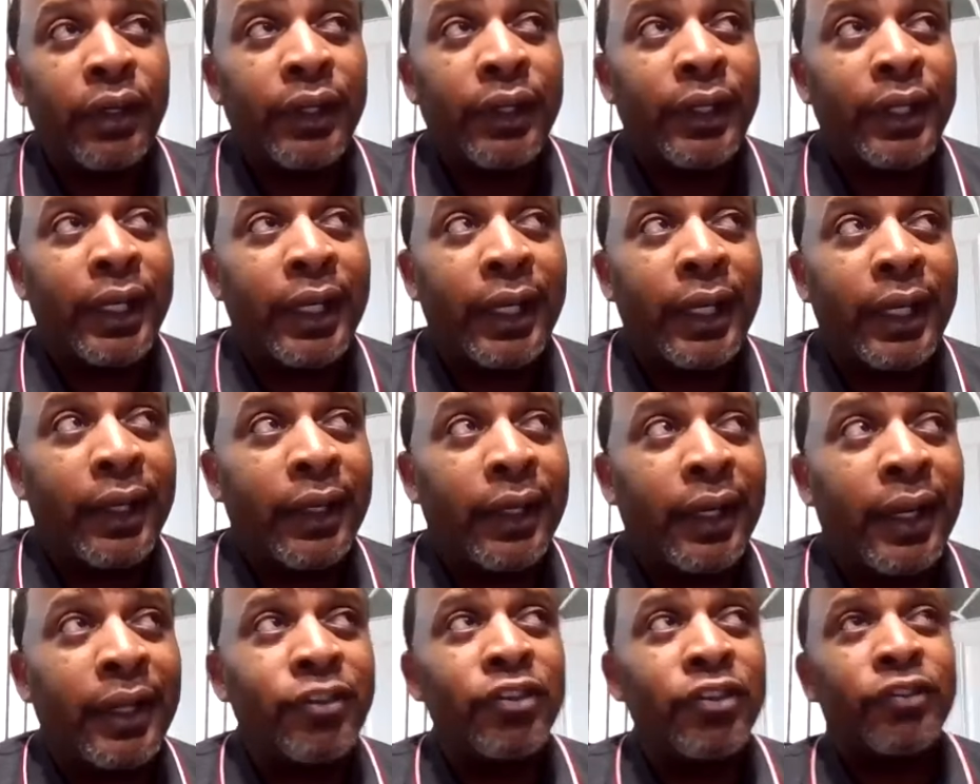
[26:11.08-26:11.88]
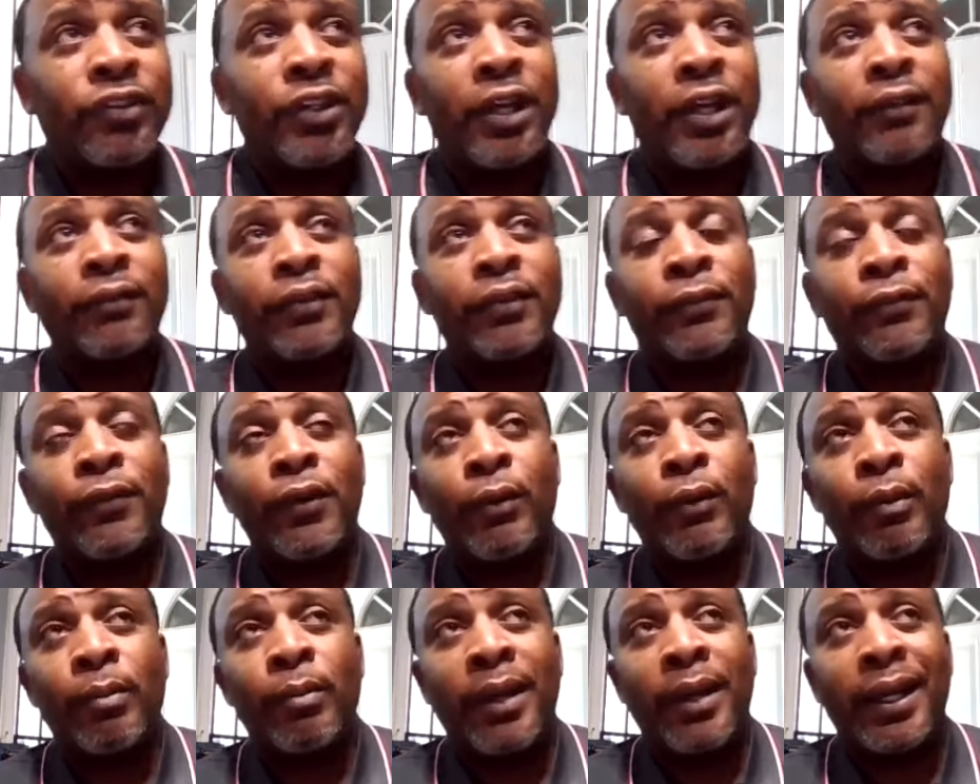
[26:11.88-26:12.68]
hit it on the head. I just got off
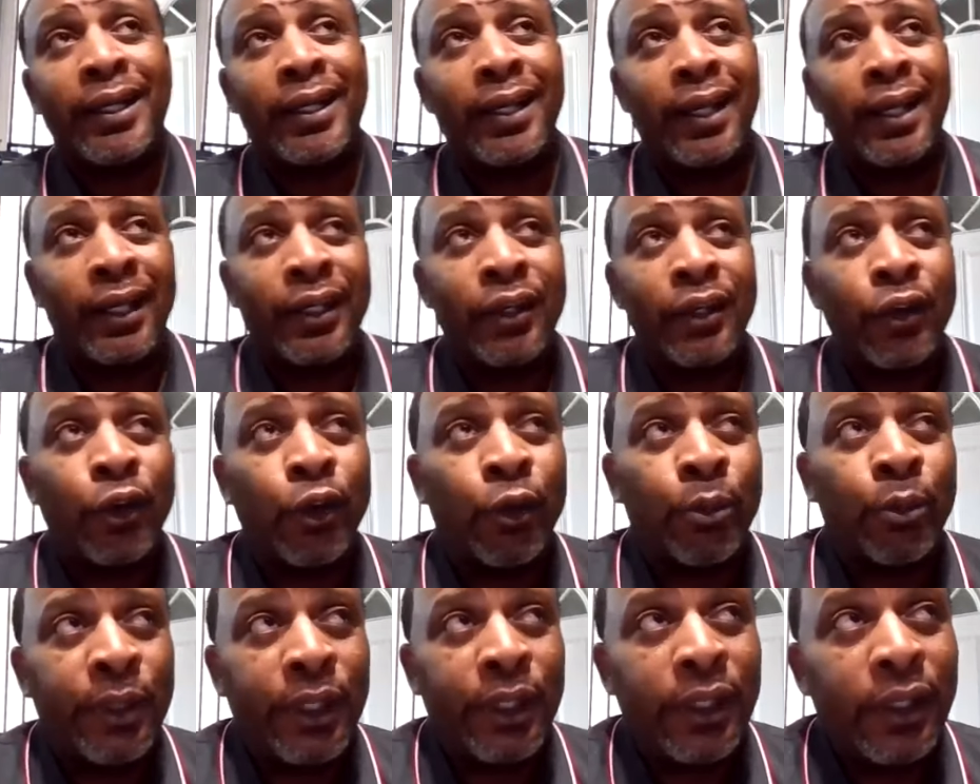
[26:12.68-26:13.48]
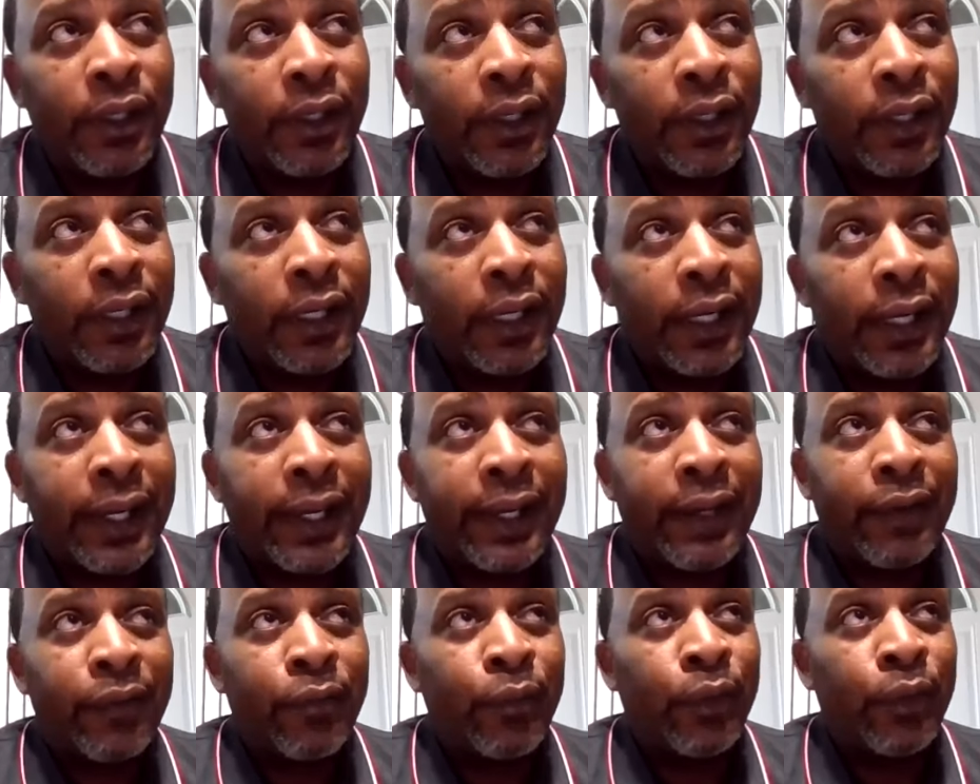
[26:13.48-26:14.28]
the phone with my guy, Kirby,
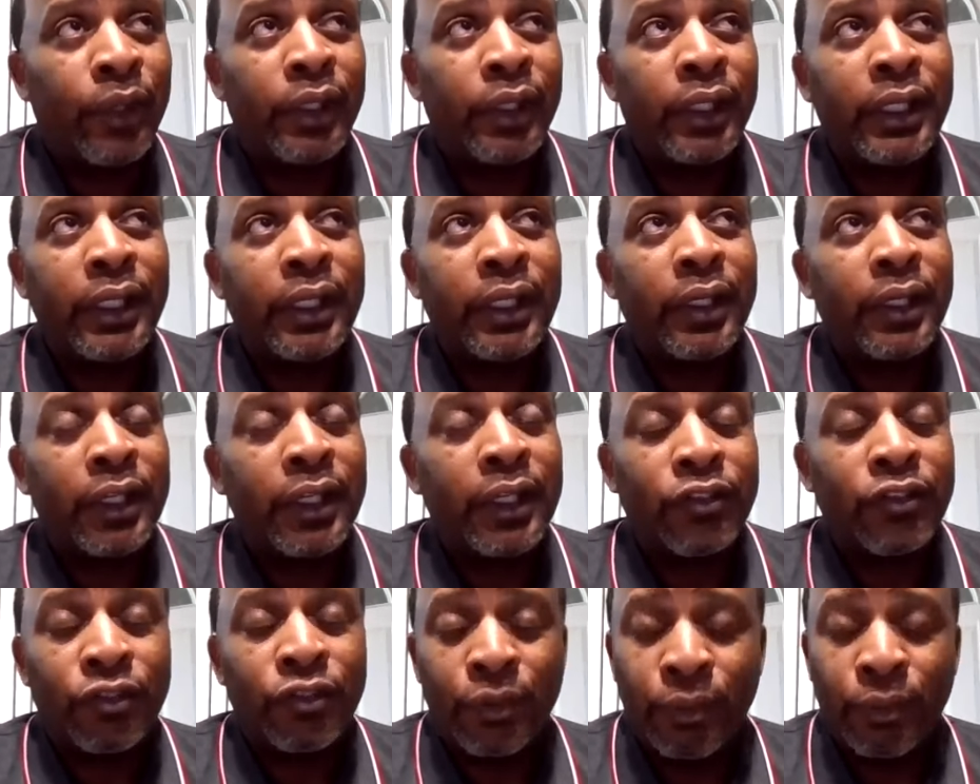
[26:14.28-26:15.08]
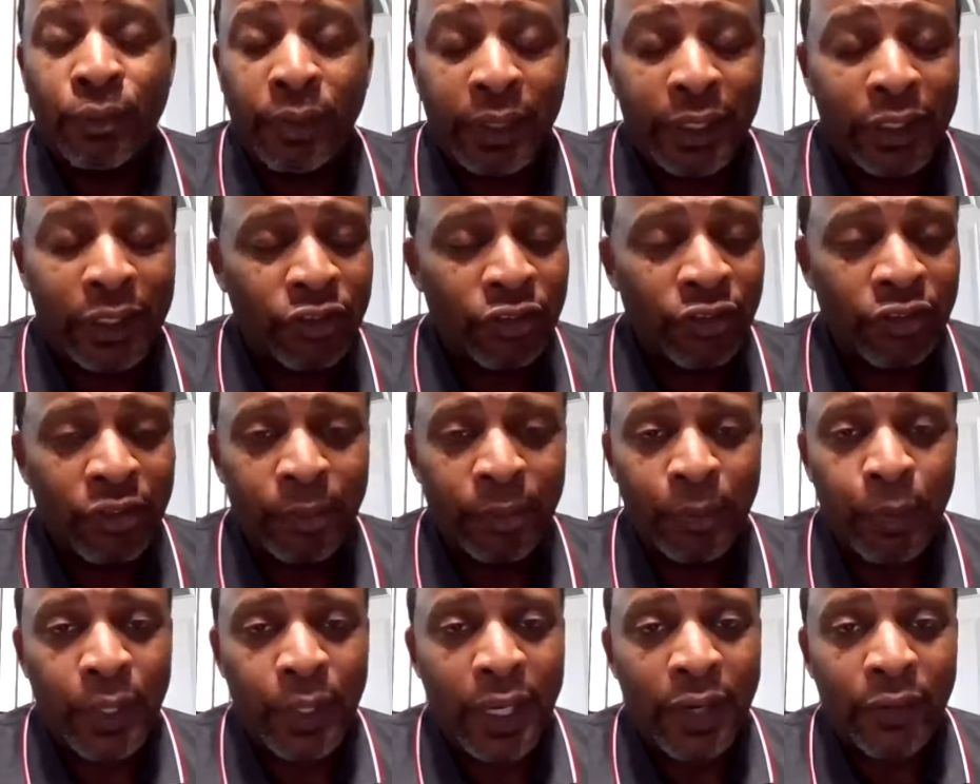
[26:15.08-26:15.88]
and really it's the
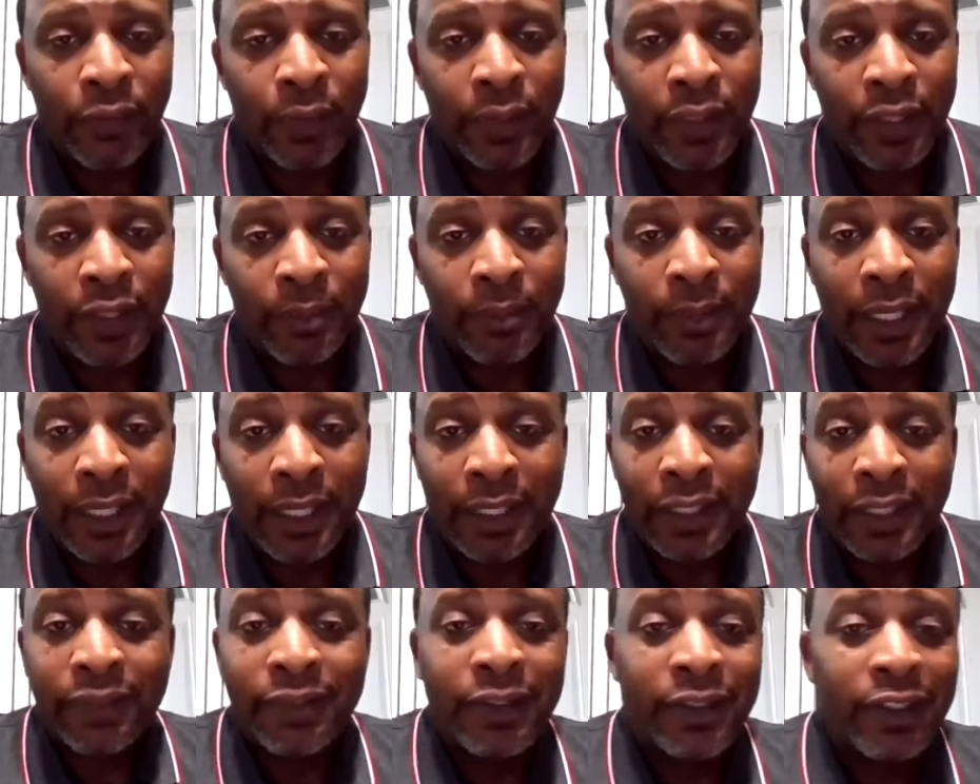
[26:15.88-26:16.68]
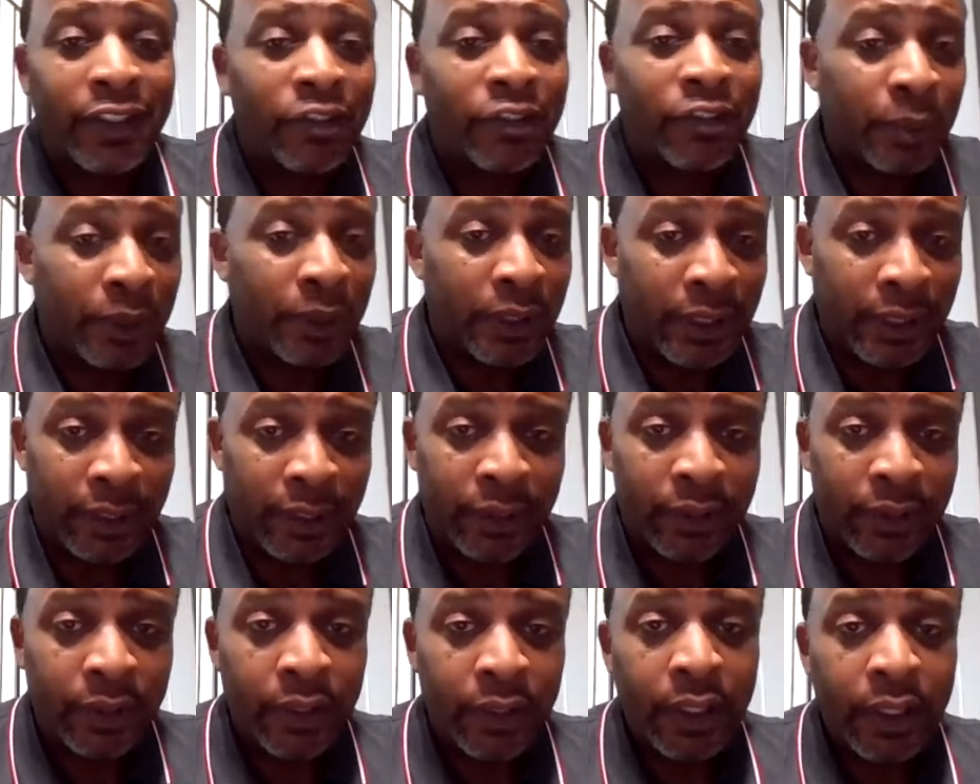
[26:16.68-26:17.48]
relationship we have with him that he's going to
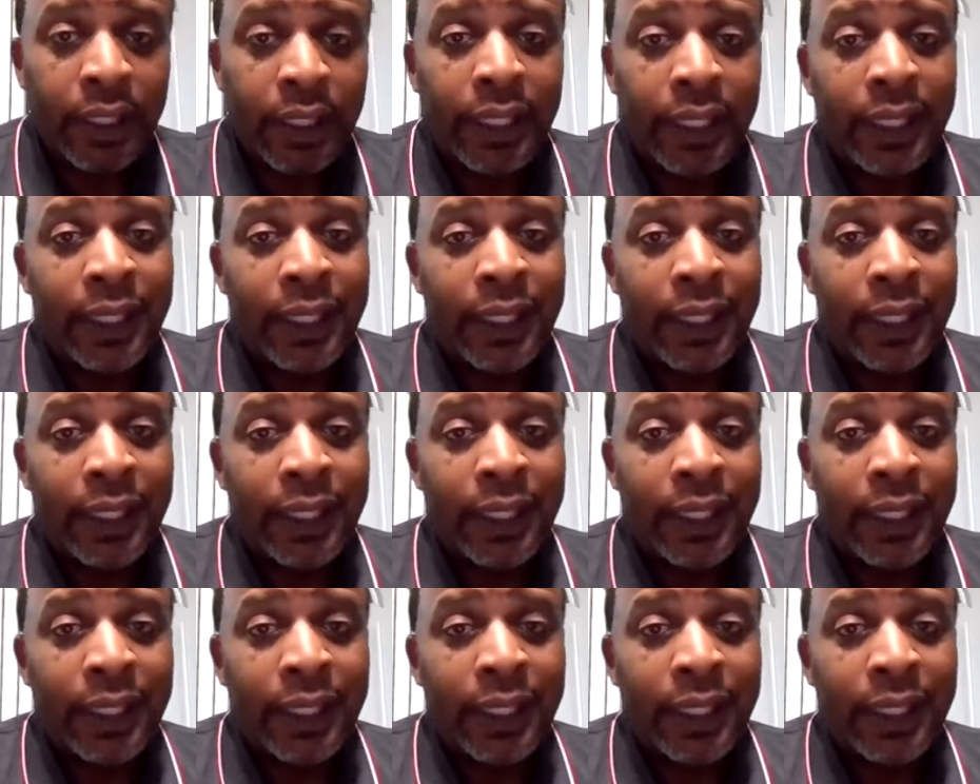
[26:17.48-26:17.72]
explain.